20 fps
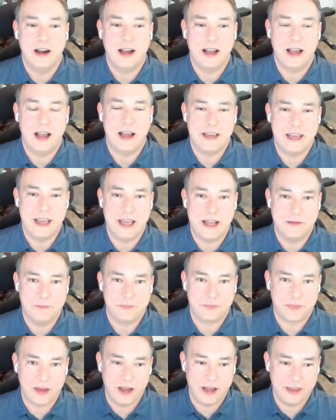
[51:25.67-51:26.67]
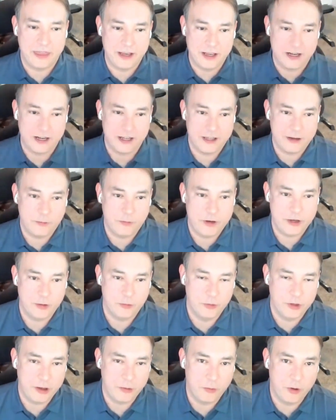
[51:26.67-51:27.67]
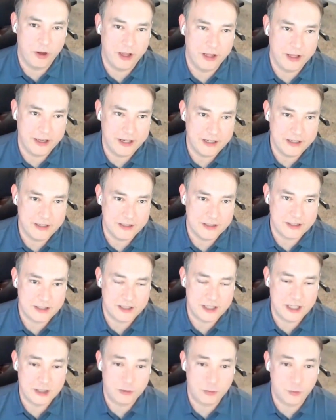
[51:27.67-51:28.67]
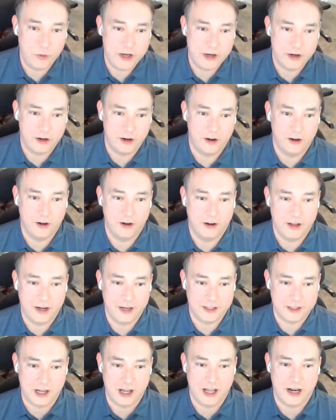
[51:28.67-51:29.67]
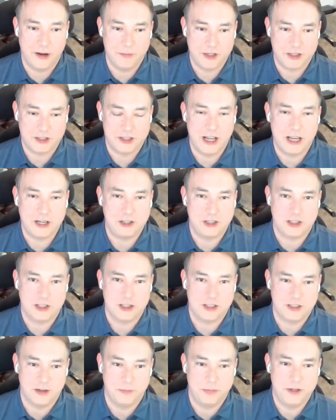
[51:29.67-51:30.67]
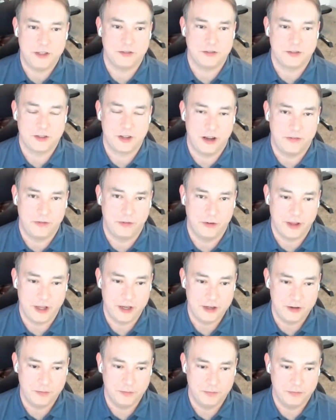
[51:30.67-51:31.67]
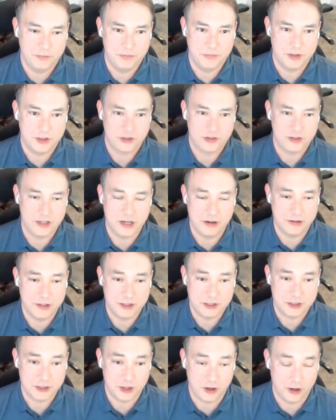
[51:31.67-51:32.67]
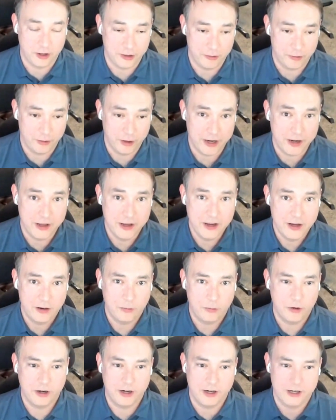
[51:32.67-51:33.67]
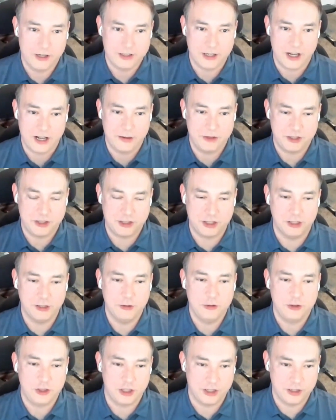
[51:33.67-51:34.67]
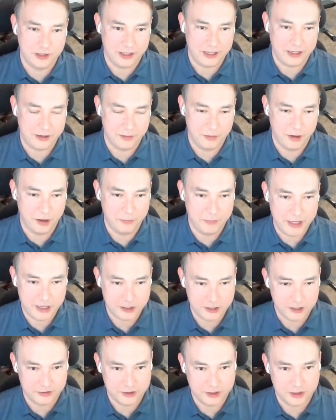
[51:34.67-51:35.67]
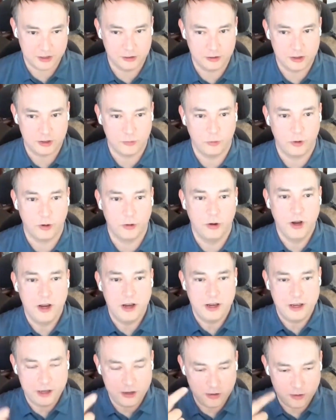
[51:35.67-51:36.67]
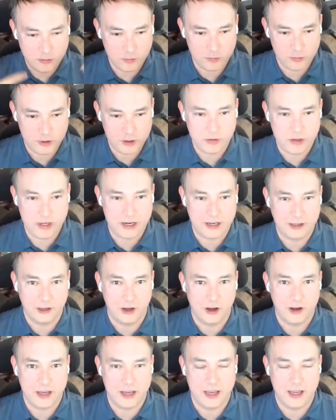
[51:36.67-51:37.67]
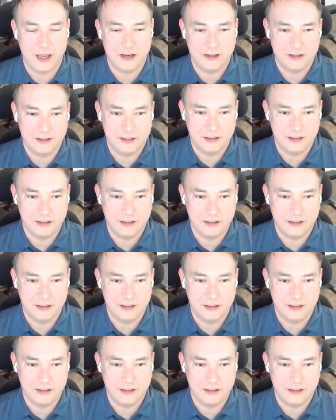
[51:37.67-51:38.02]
again, I think another thing we do really well is, since we are an autonomous, not just a piece of software that you just, you know, install and run, we're an autonomous solution, like a managed service solution where you can log in